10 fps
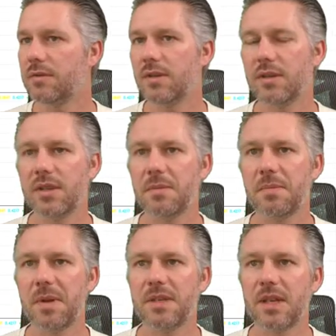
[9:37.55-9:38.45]
So
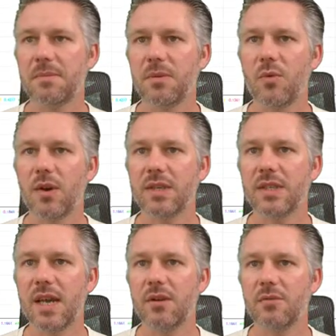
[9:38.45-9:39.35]
GBP JPY
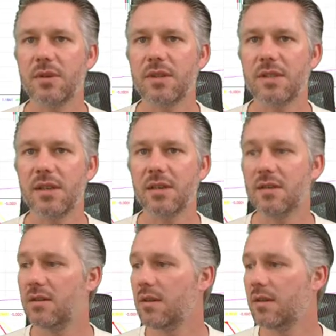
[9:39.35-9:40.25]
sell, which is in
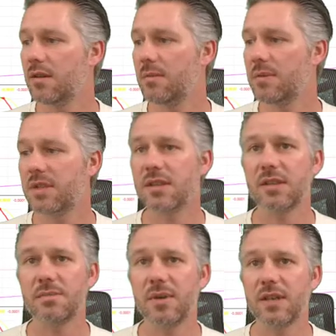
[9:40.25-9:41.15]
a good position
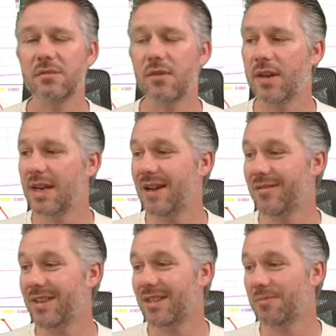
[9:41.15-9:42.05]
to place right now.
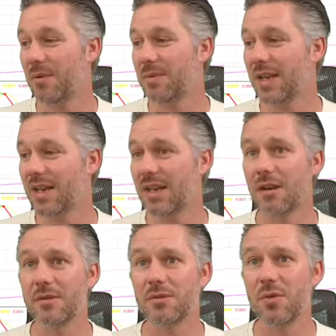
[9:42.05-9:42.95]
This is probably going to
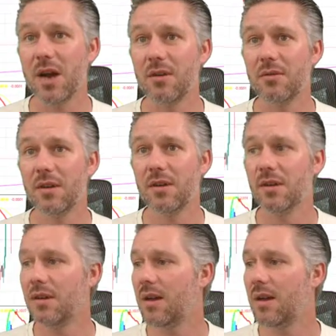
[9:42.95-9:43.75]
go as well,